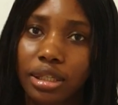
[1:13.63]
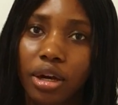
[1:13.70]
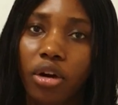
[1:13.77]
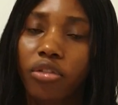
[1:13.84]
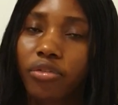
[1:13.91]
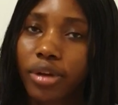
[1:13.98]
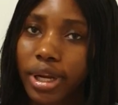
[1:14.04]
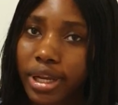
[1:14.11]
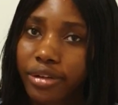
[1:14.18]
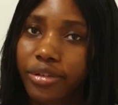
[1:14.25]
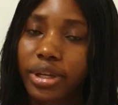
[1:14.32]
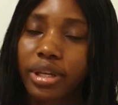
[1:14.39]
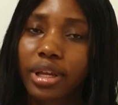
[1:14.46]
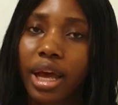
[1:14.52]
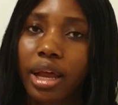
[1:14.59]
of
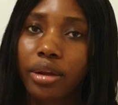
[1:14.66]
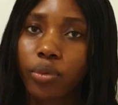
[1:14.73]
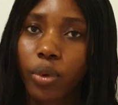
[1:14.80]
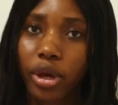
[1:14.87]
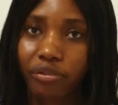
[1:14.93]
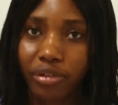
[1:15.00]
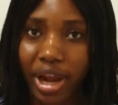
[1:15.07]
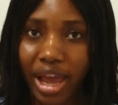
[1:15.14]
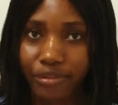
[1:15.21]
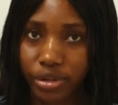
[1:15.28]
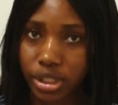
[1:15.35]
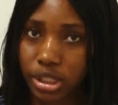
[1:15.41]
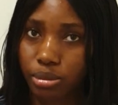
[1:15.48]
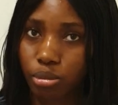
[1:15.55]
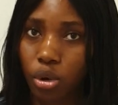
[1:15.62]
living and way of life
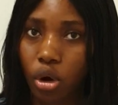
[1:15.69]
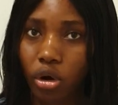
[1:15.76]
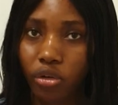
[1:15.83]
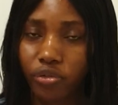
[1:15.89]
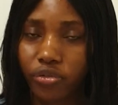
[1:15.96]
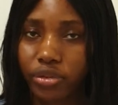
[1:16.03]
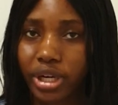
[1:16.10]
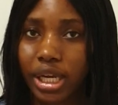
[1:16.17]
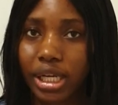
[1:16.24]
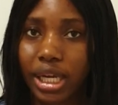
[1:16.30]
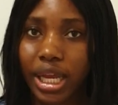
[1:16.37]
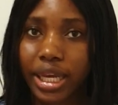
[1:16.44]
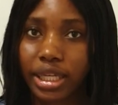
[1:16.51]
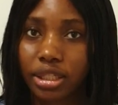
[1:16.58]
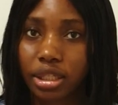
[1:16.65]
is more of
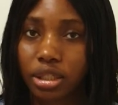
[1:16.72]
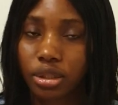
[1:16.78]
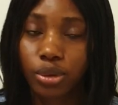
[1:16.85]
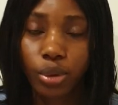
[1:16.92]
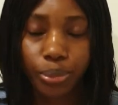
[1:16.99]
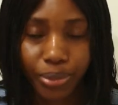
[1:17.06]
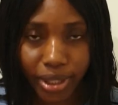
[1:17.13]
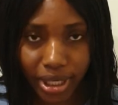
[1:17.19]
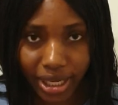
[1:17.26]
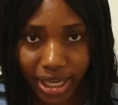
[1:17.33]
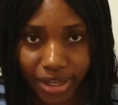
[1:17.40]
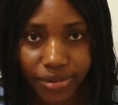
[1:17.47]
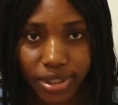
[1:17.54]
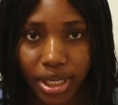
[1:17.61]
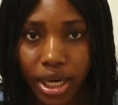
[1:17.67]
like the European
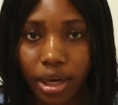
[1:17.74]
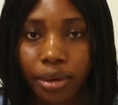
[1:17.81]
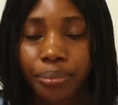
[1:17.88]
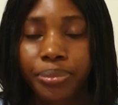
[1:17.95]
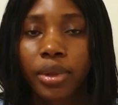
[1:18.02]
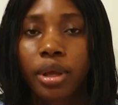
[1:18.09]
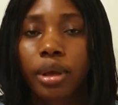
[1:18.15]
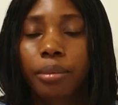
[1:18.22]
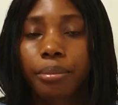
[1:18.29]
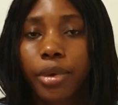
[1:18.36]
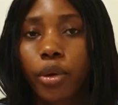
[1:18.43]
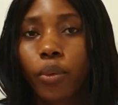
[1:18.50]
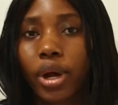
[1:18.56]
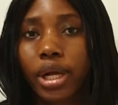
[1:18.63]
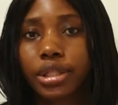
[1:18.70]
lifestyle.
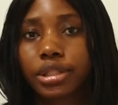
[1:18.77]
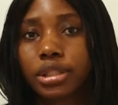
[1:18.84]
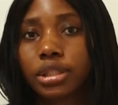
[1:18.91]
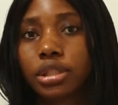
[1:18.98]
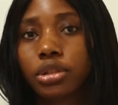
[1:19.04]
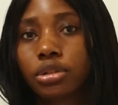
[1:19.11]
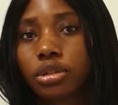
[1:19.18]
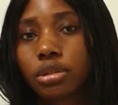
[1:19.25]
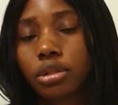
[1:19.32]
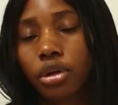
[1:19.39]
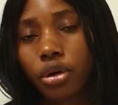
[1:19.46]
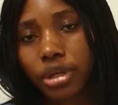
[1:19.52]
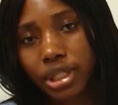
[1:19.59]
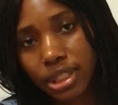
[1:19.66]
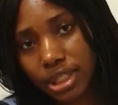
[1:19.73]
Meanwhile, the
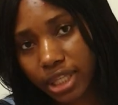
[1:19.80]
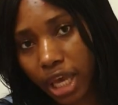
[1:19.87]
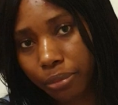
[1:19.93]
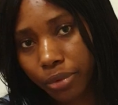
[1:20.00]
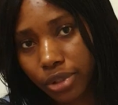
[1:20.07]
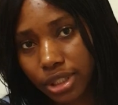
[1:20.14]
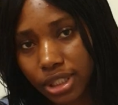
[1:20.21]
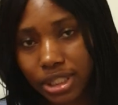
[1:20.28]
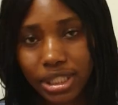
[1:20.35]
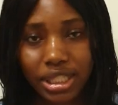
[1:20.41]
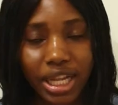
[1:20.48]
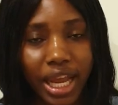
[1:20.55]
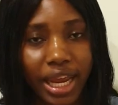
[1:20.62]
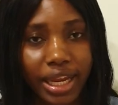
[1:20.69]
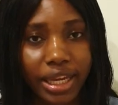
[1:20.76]
Northern Cyprus is
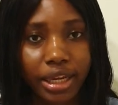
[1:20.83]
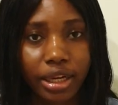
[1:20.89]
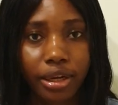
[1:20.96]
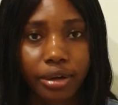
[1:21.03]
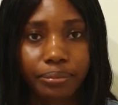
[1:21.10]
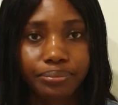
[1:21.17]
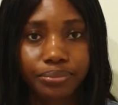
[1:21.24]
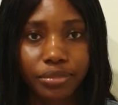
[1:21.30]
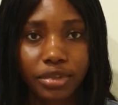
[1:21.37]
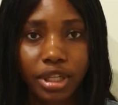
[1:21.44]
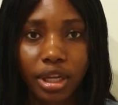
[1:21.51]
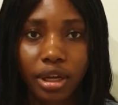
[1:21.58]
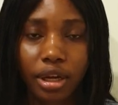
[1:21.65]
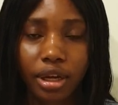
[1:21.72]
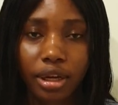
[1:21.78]
like
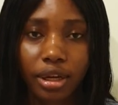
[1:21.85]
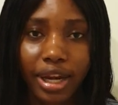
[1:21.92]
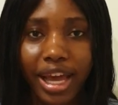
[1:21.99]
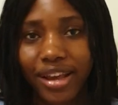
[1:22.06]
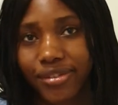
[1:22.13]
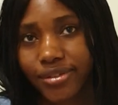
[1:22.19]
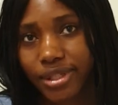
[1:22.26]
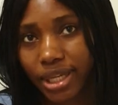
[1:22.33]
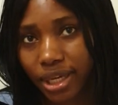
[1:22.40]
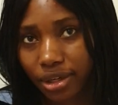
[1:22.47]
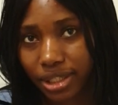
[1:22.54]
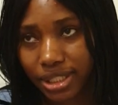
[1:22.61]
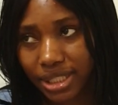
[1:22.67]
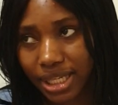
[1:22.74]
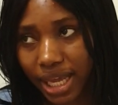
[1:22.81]
the
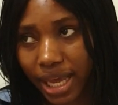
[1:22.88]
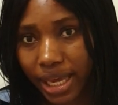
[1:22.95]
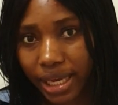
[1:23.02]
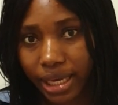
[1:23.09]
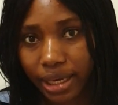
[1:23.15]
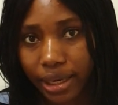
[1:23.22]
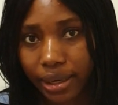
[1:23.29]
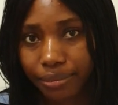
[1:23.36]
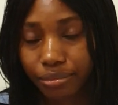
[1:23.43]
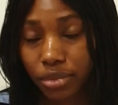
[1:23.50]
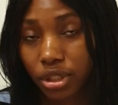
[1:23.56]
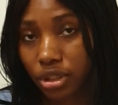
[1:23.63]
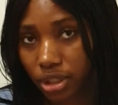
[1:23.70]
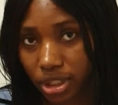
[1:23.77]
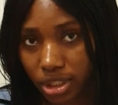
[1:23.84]
lifestyle is like the
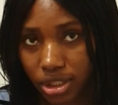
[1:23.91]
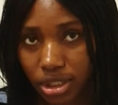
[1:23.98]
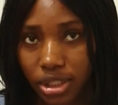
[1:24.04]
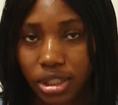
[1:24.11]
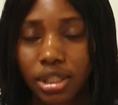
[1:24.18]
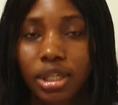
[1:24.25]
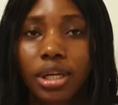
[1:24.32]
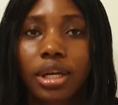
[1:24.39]
Turkish